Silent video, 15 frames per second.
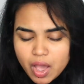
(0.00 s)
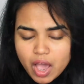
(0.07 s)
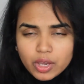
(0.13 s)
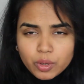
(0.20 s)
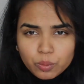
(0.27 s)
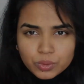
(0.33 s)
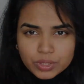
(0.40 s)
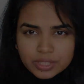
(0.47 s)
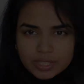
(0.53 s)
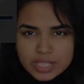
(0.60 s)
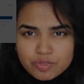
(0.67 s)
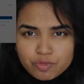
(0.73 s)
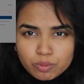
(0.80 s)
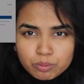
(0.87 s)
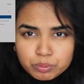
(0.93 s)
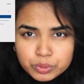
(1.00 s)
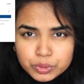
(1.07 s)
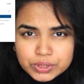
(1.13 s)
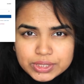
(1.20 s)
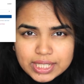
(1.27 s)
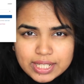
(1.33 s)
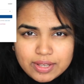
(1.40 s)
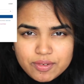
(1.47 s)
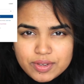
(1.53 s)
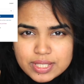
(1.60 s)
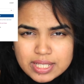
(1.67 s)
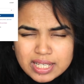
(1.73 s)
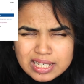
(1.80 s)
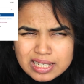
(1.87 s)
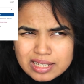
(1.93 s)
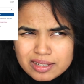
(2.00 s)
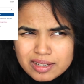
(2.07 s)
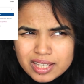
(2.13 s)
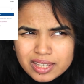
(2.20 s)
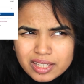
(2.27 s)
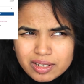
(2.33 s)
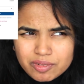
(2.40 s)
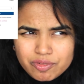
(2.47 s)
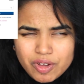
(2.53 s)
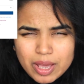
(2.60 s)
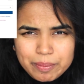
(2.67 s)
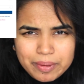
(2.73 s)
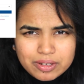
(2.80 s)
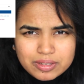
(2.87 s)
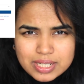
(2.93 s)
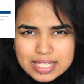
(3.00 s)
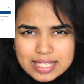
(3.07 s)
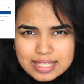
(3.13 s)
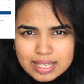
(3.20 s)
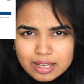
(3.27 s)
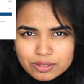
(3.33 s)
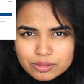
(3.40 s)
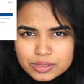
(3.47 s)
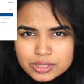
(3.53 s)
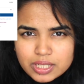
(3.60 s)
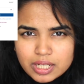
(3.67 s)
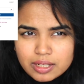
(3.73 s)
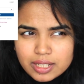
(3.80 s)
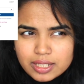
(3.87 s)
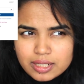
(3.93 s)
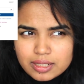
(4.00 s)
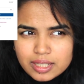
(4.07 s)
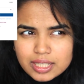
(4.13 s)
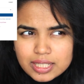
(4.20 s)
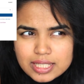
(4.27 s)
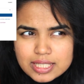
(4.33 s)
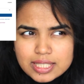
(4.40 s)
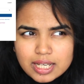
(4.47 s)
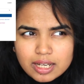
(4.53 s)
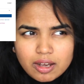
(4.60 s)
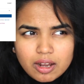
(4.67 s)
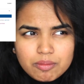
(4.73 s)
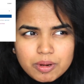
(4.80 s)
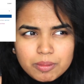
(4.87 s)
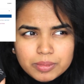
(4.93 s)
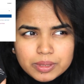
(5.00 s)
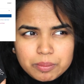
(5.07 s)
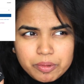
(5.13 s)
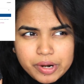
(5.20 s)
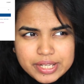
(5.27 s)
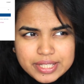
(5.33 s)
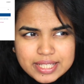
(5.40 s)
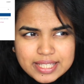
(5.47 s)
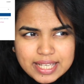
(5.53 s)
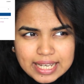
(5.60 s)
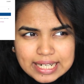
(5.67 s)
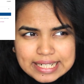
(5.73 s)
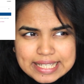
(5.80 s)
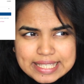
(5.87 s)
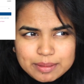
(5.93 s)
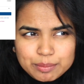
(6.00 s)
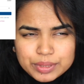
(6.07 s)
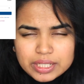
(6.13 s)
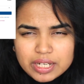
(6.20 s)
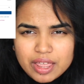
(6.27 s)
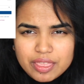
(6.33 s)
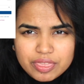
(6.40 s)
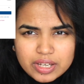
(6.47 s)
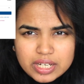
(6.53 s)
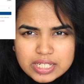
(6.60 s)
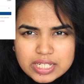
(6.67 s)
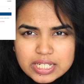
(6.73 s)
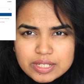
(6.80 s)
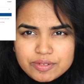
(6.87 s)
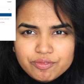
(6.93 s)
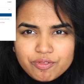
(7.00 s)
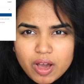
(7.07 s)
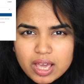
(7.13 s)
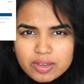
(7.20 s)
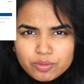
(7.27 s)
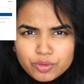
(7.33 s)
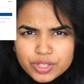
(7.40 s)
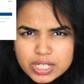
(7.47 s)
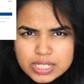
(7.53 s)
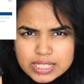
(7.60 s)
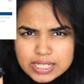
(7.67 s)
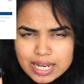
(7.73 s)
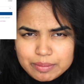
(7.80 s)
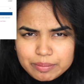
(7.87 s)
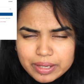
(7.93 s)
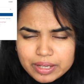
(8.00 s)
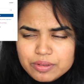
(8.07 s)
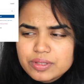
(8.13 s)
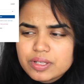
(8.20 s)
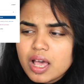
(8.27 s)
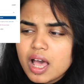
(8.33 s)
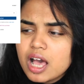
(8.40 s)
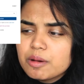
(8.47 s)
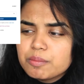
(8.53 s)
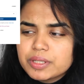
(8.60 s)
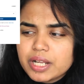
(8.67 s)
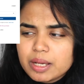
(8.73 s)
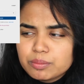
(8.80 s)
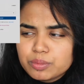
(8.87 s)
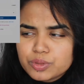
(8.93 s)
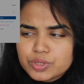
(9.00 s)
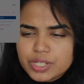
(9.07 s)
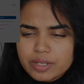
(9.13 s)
I ordered this from Boots, and there was I think a £5 discount. I can't remember the price exactly. It's something like 35 or 39 pounds, but I bought